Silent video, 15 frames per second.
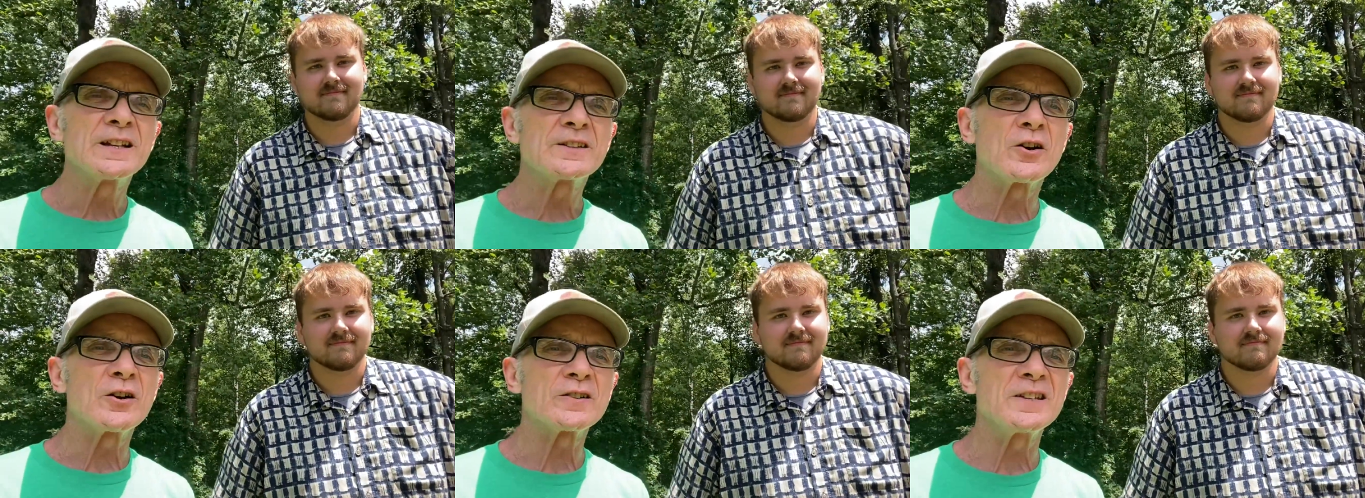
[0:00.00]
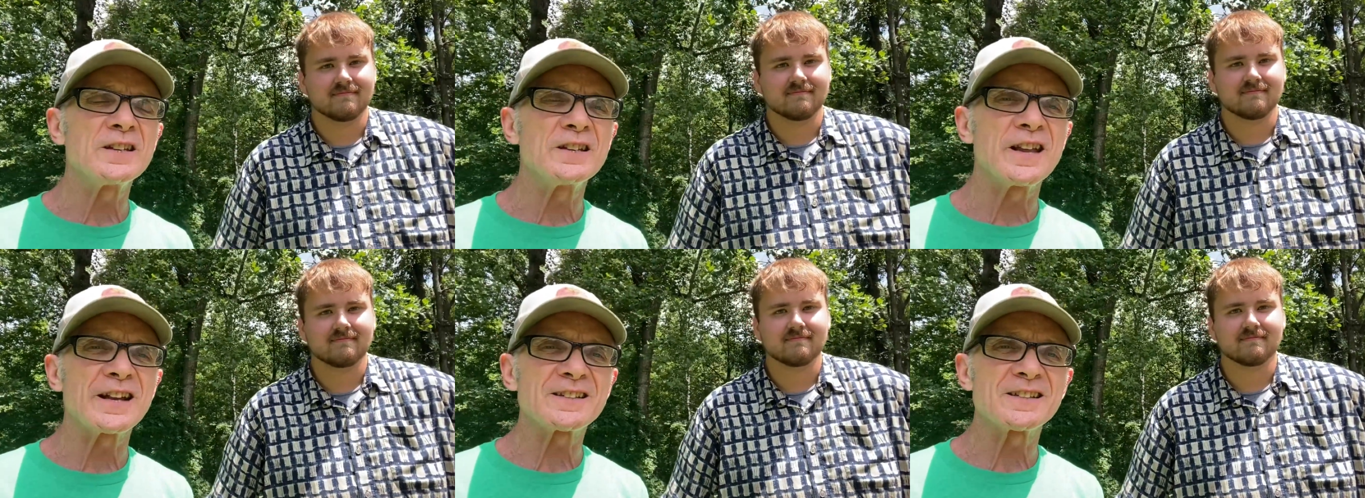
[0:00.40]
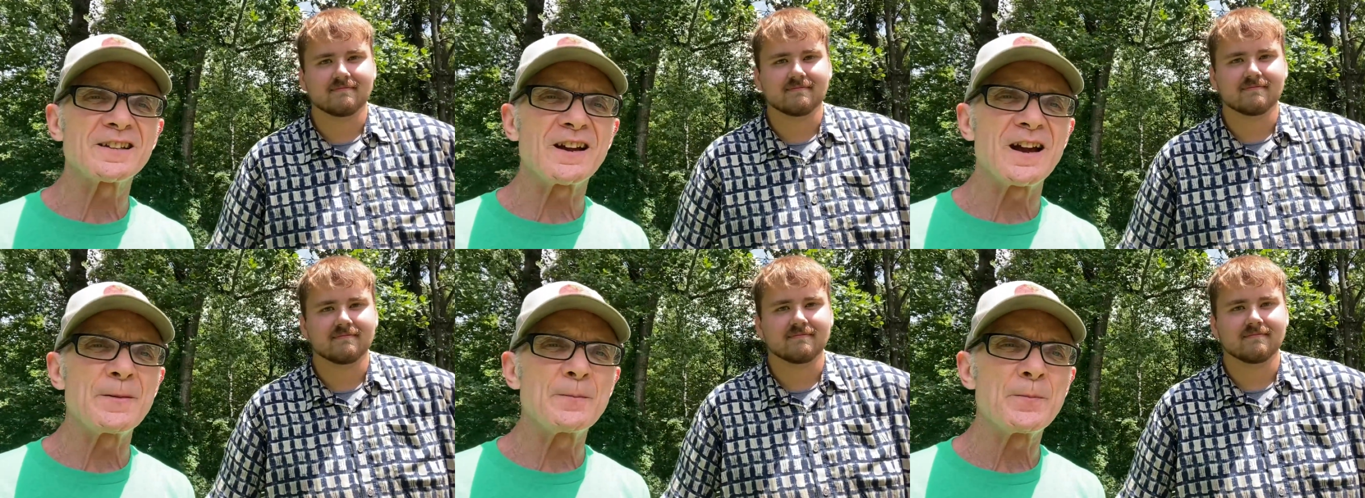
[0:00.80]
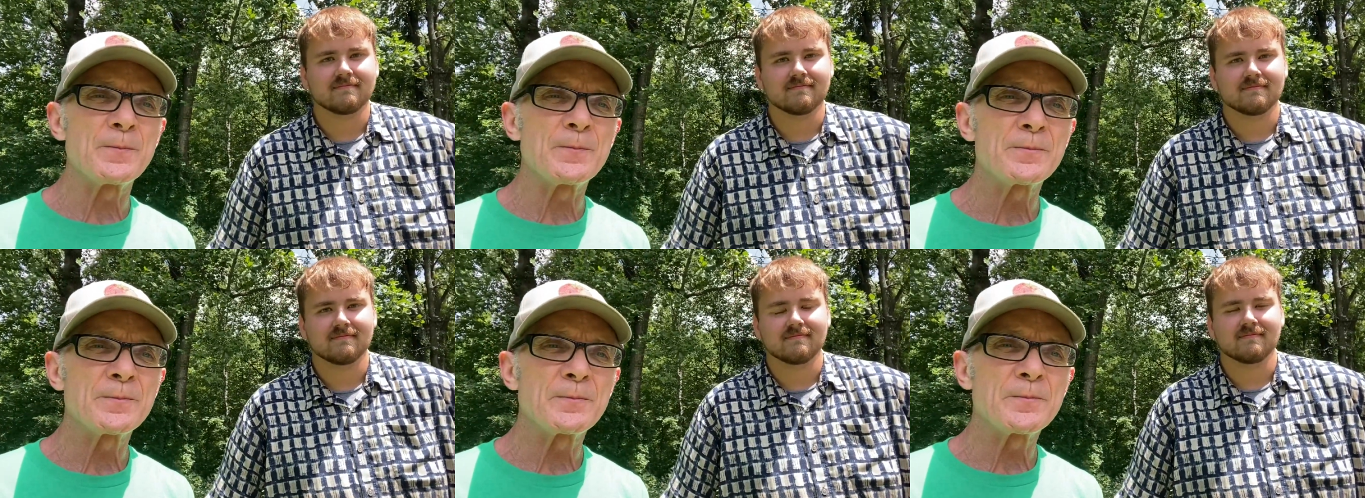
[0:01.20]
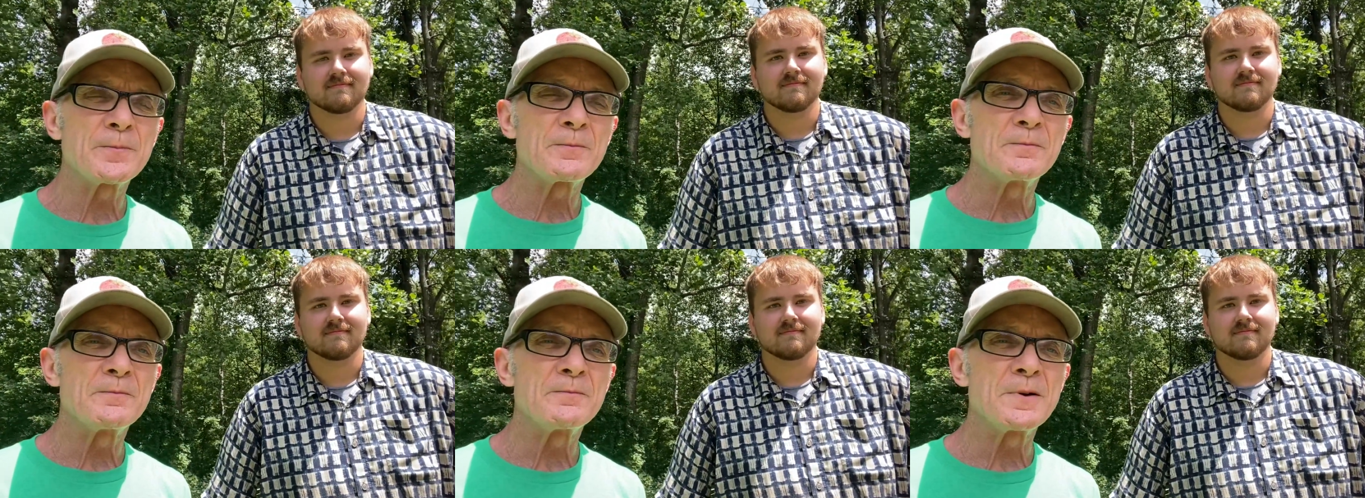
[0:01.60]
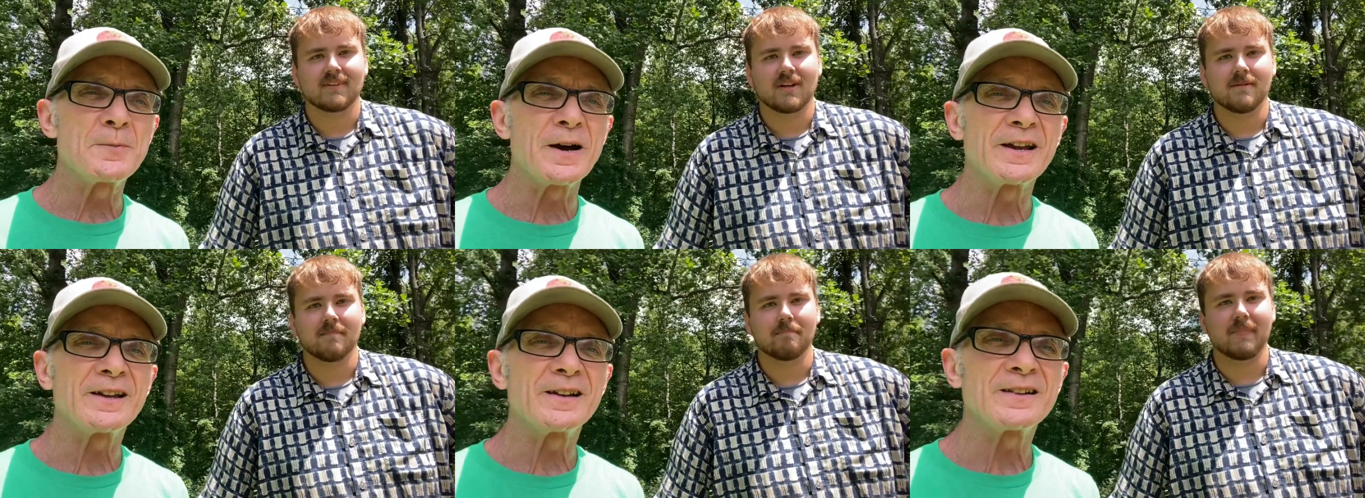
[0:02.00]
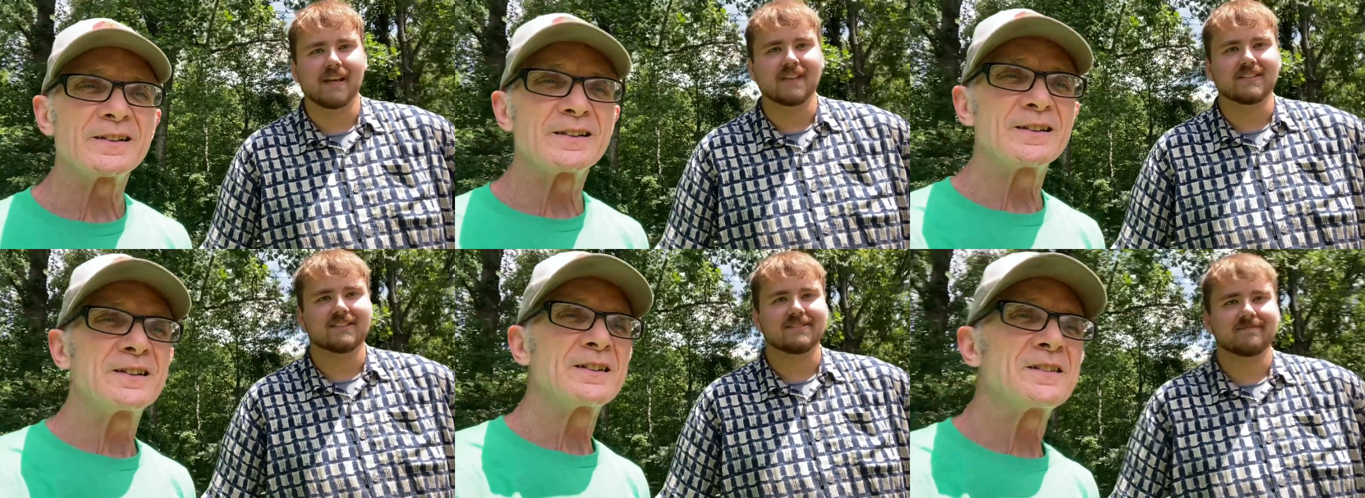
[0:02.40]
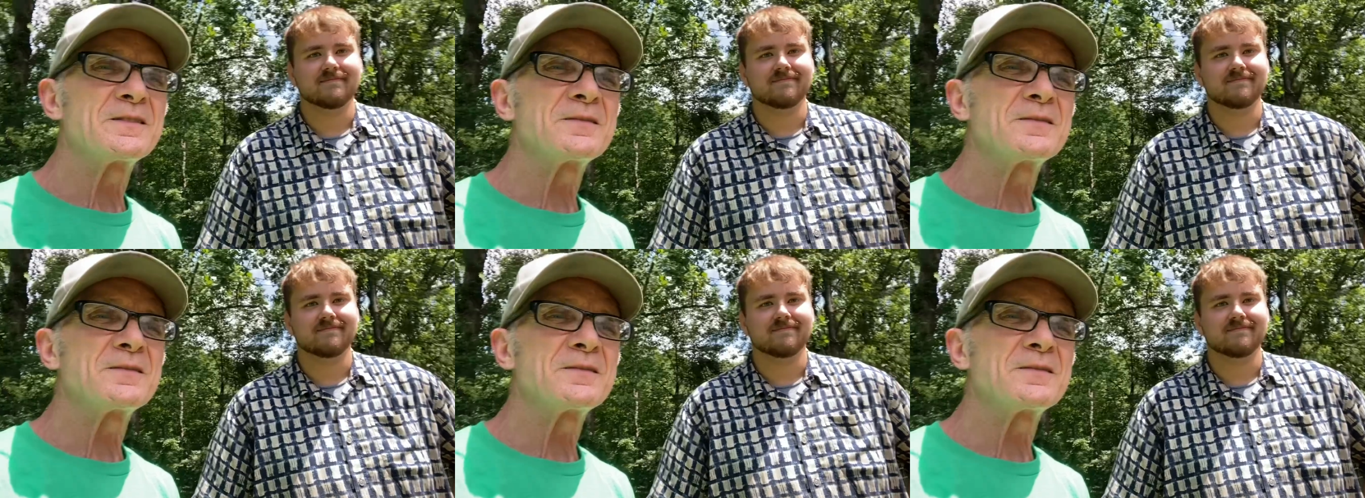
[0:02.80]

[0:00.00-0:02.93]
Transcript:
Speaker 1: Talk to you next time. Bye-bye. Peace.